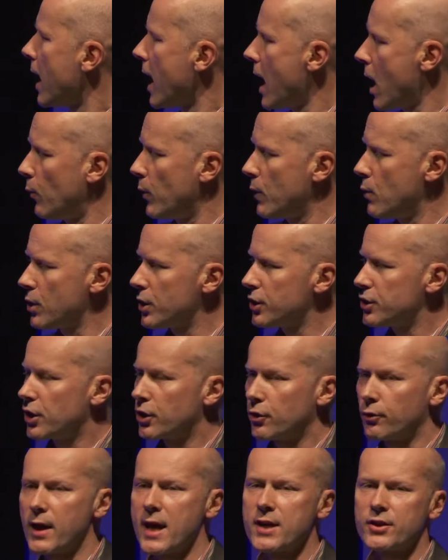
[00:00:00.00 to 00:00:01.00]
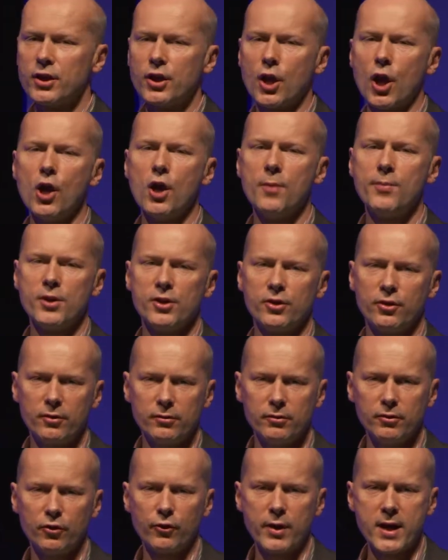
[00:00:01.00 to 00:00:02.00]
Uh, we wanted to create an urban
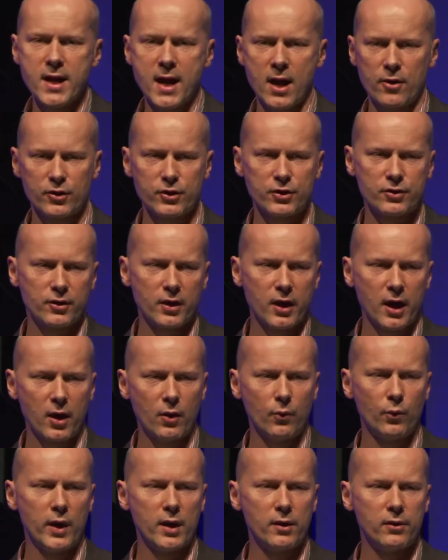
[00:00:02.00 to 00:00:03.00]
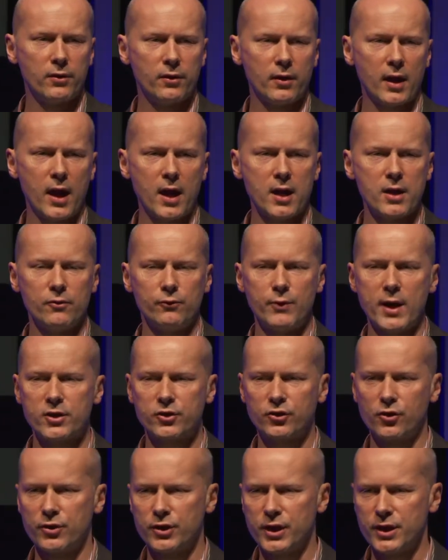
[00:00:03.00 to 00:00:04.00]
greenhouse uh, with a
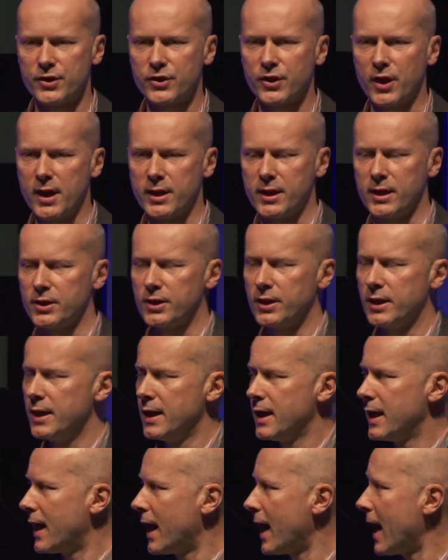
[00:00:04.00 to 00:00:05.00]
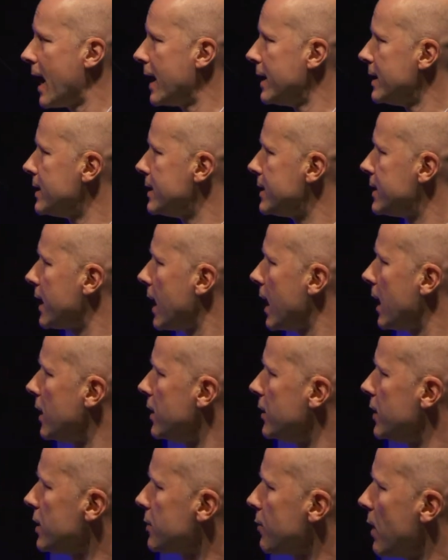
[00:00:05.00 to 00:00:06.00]
restaurant inside it. And uh,
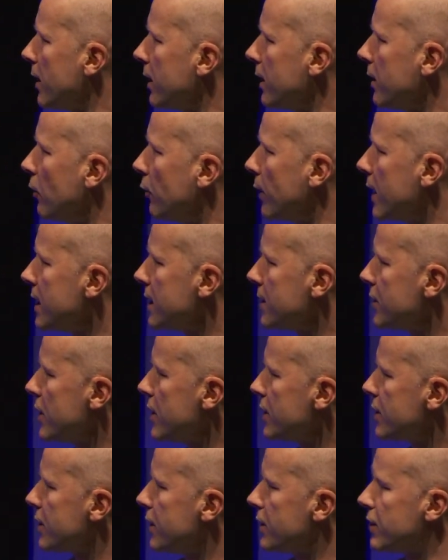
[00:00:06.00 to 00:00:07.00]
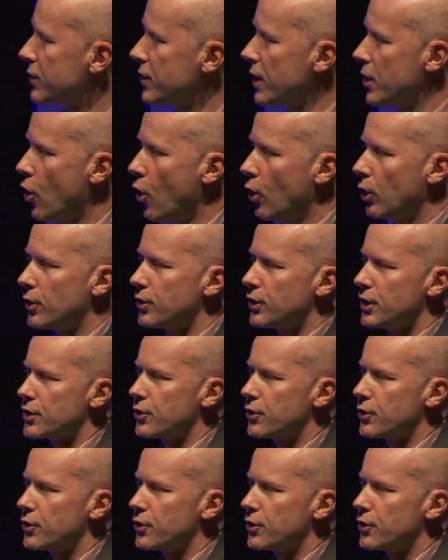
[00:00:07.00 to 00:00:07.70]
this one already exists. This is in Holland.